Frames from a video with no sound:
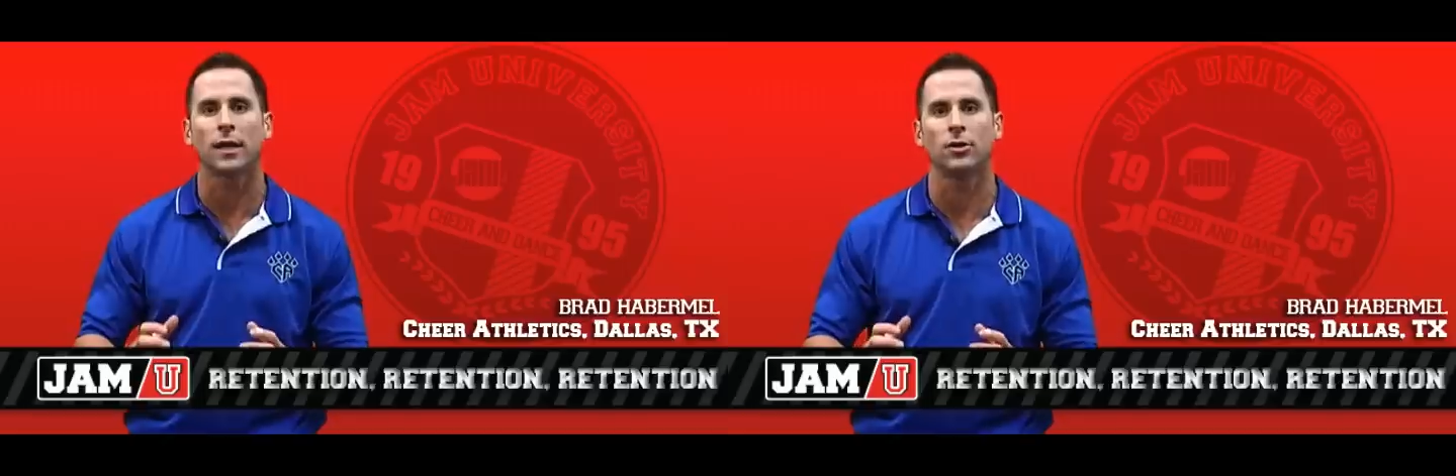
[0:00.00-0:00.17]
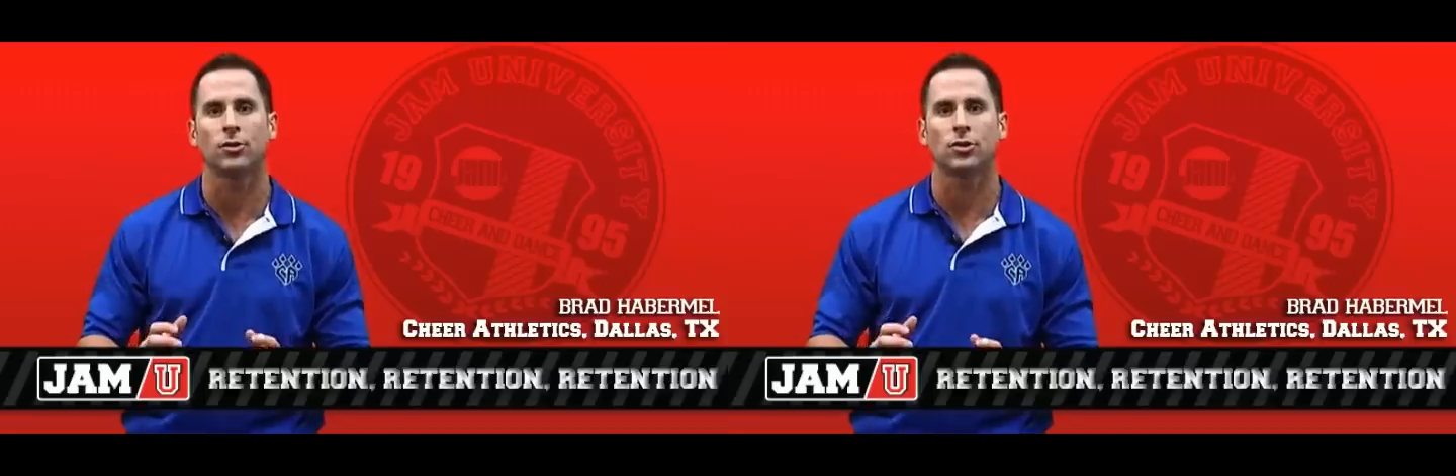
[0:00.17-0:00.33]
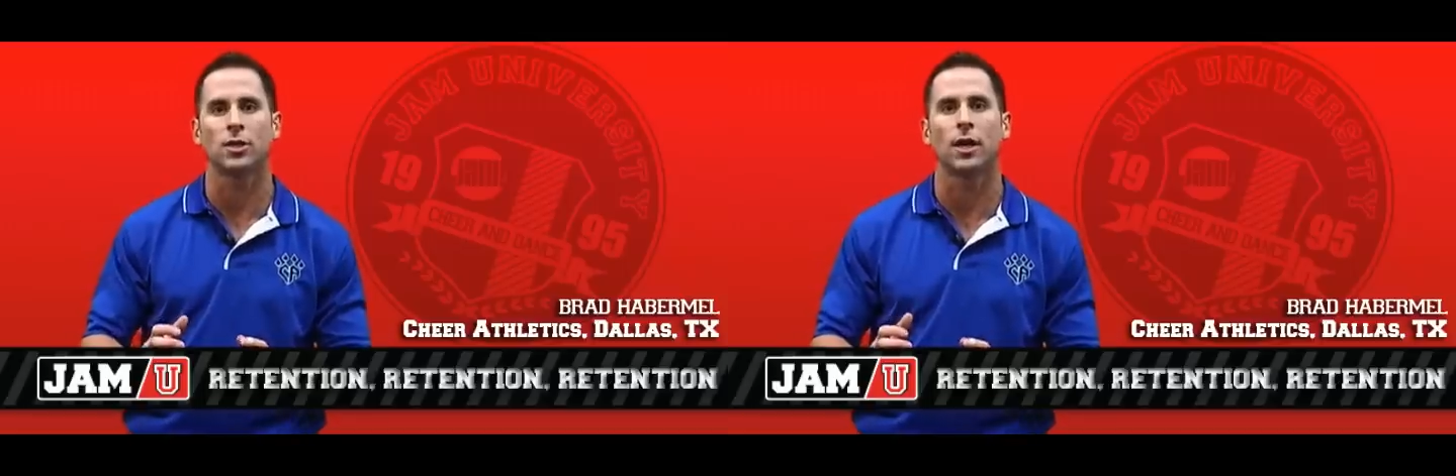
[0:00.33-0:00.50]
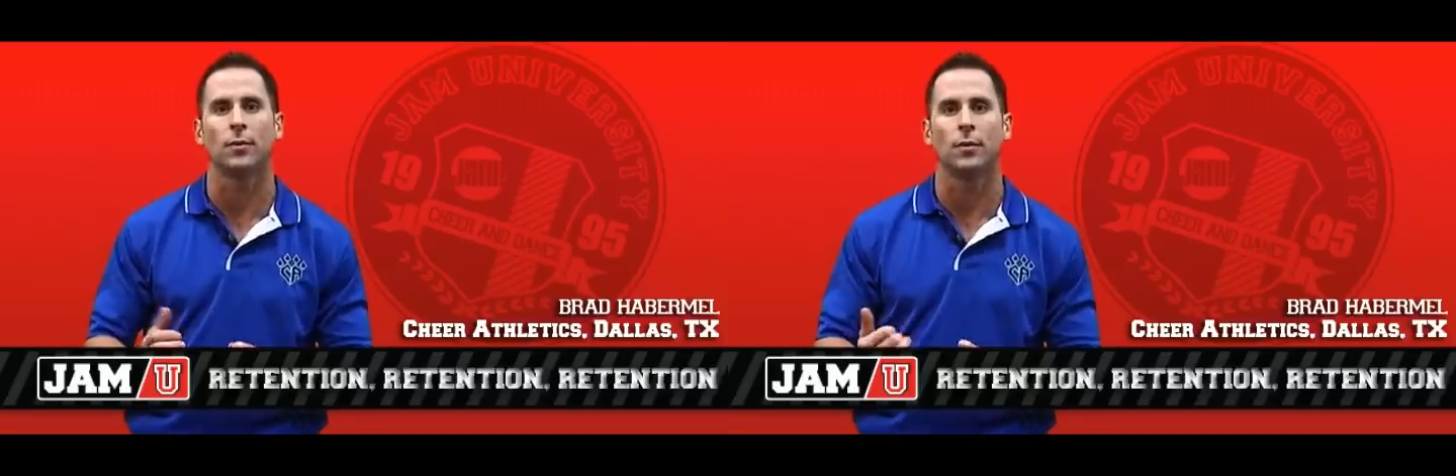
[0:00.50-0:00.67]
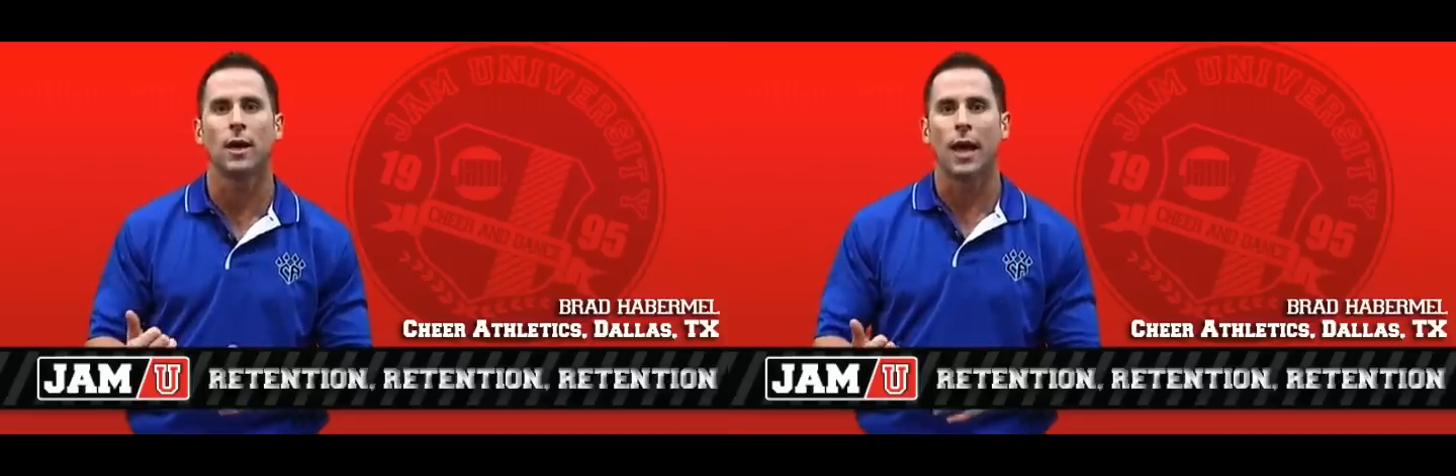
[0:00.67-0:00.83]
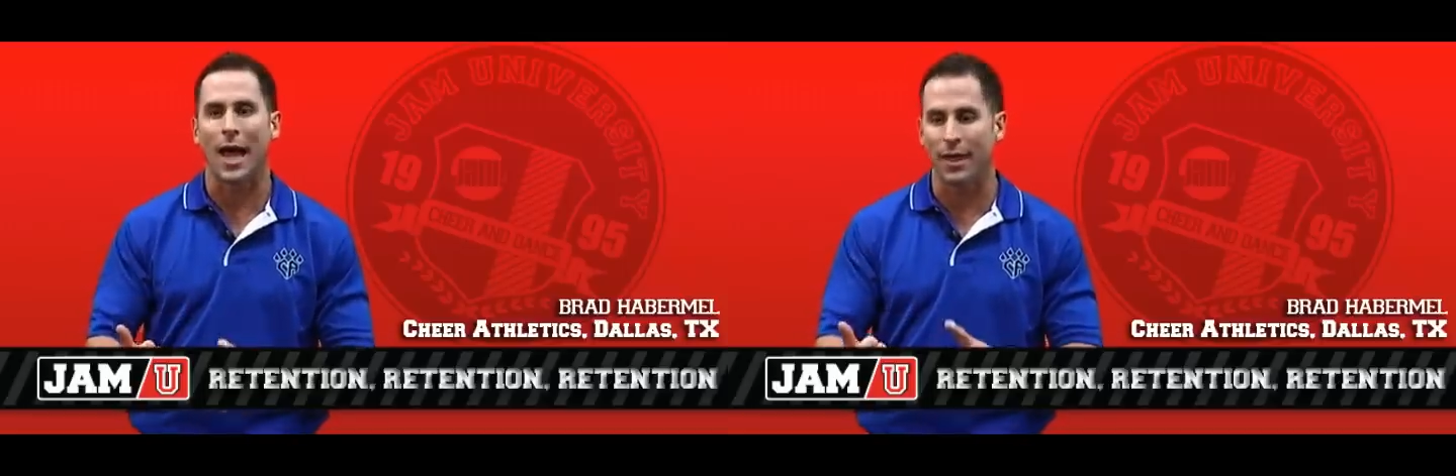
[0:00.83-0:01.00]
in your gym,
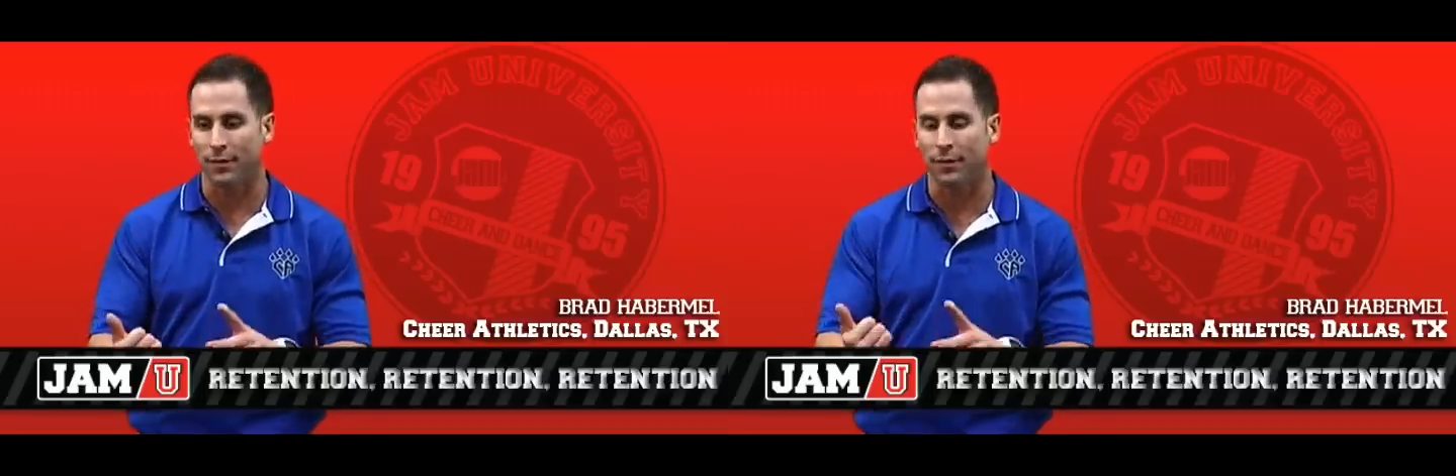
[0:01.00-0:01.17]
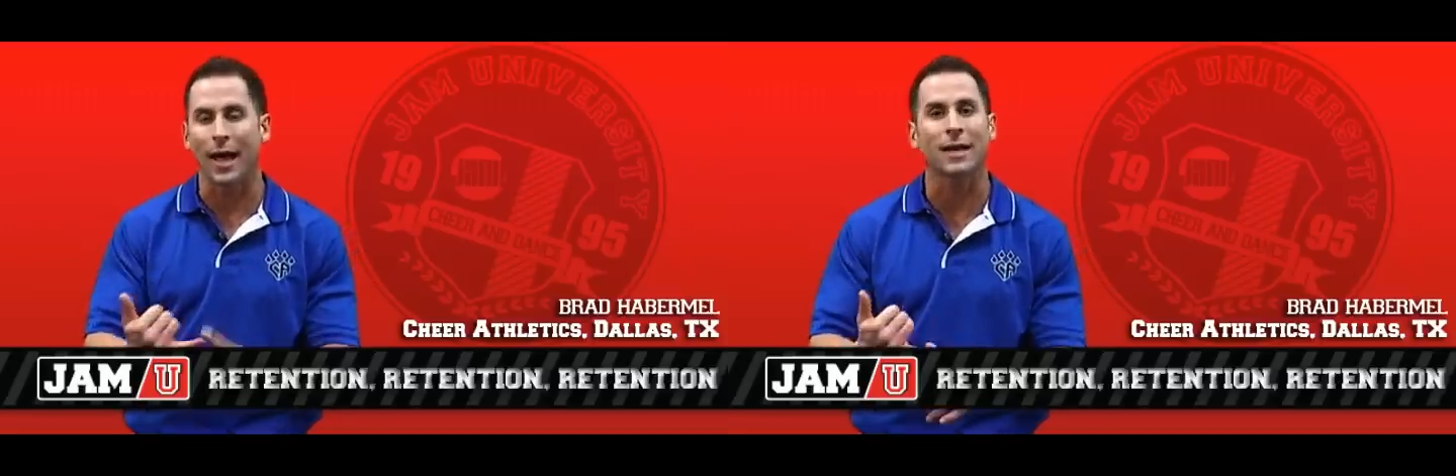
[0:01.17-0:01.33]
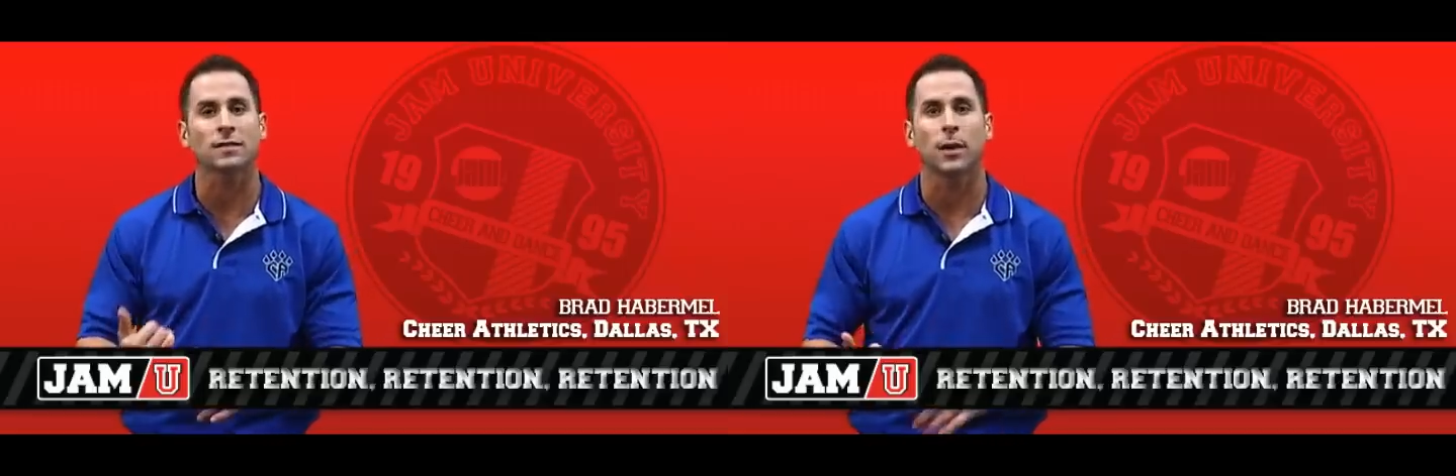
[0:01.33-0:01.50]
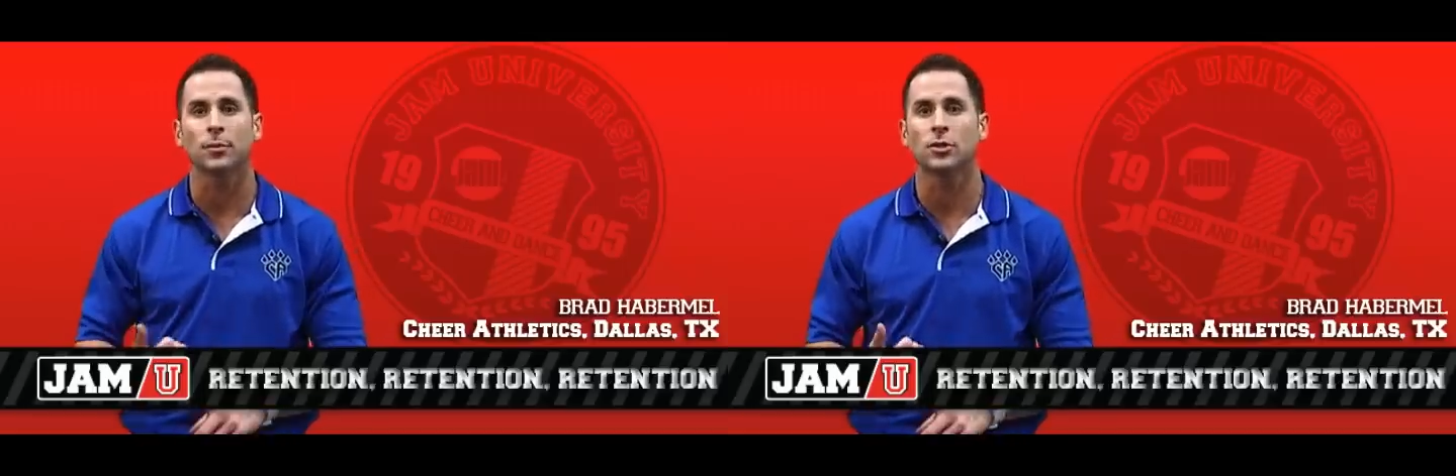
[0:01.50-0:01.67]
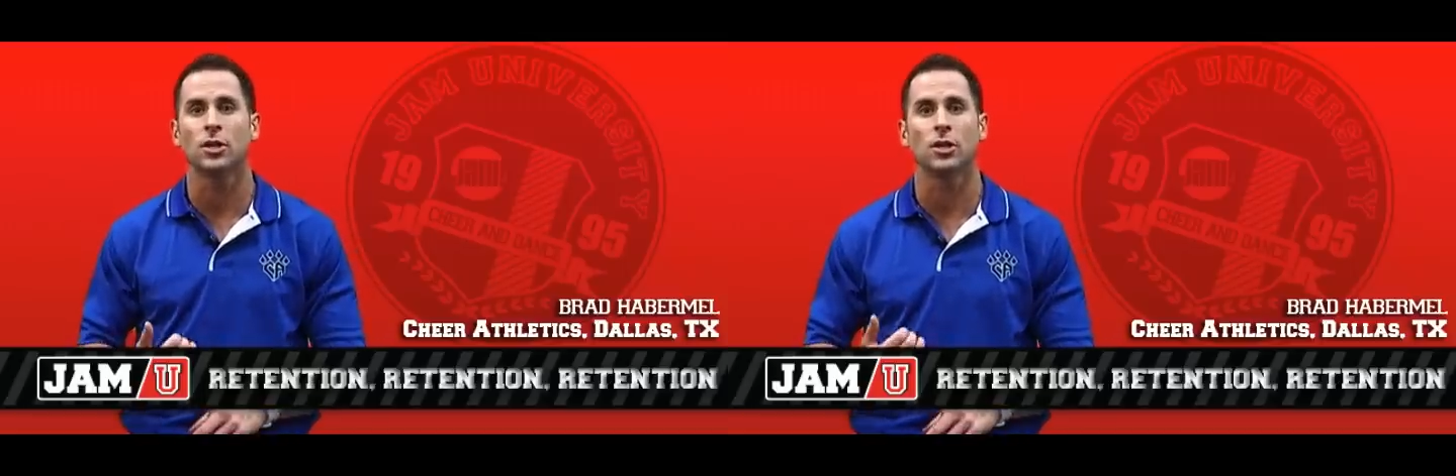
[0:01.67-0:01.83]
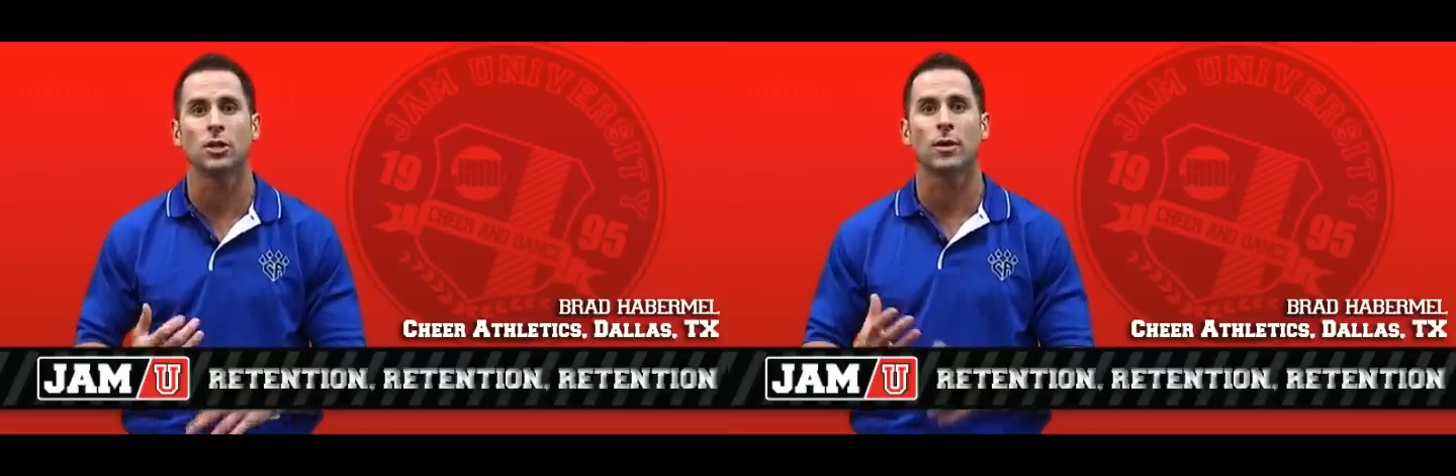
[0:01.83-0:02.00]
and the last opportunity